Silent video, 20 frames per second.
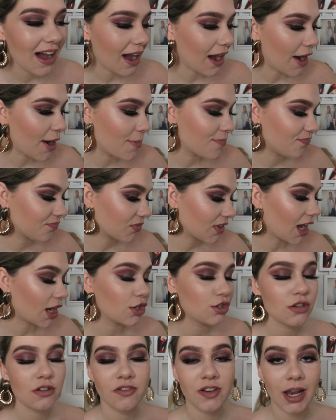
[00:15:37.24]

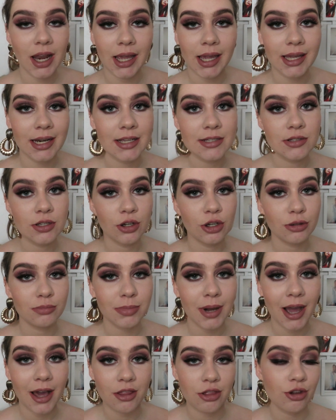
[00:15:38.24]
I do feel like it is a
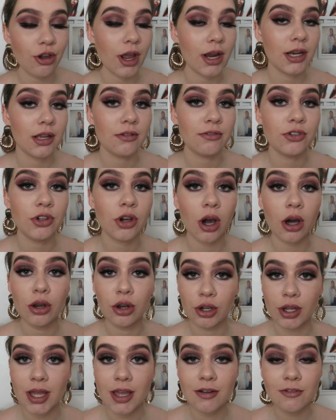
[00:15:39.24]
good buy though, and if you are
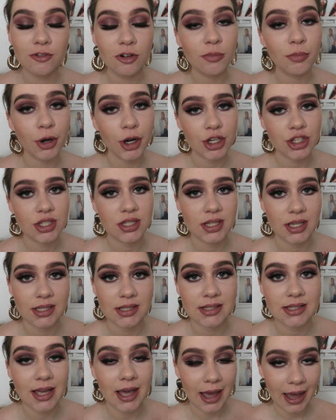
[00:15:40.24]
looking for brush
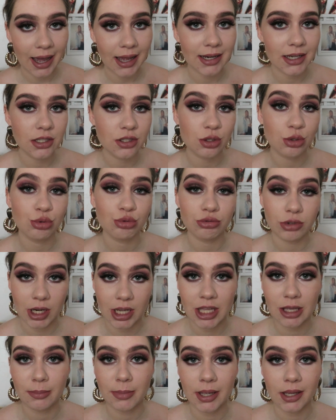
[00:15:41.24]
sets, I highly do
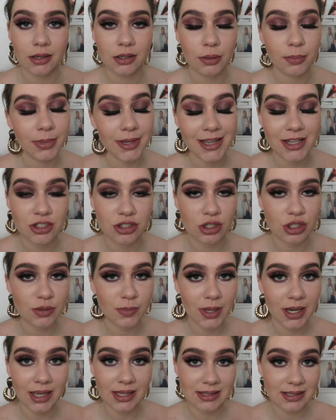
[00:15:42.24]
recommend BH
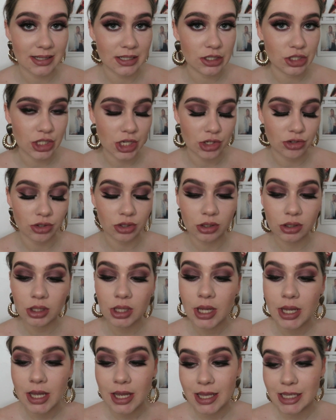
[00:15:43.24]
Cosmetics in general,
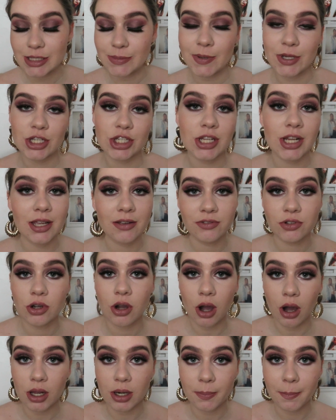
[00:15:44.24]
especially if
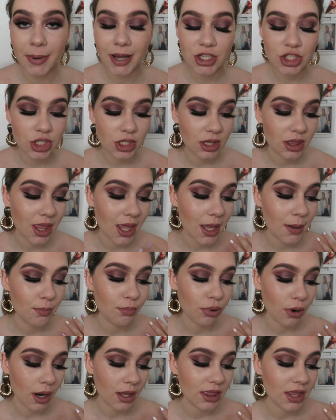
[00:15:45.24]
you are on a budget. Their
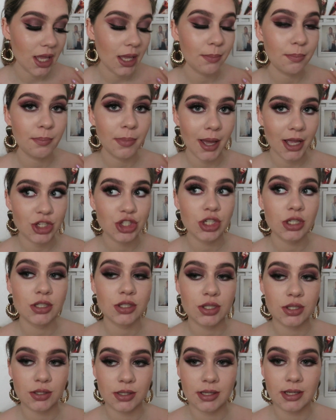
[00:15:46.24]

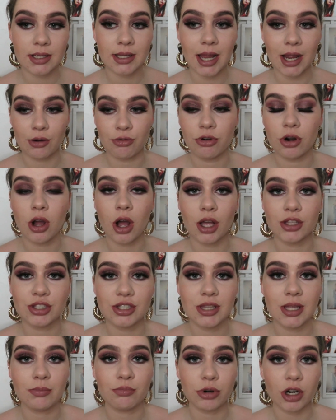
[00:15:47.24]
budgets, like regards
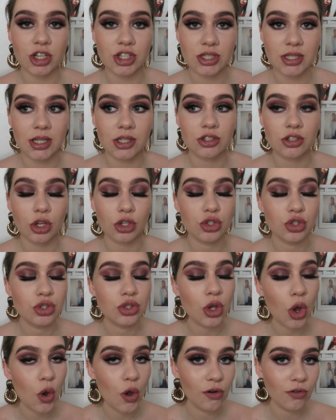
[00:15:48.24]
to their brush sets, are
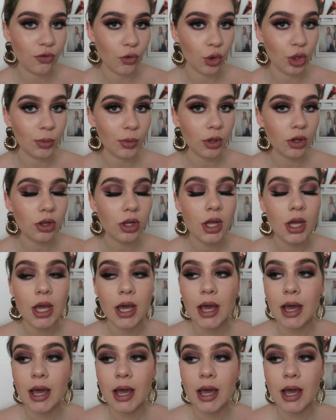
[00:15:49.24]
so affordable.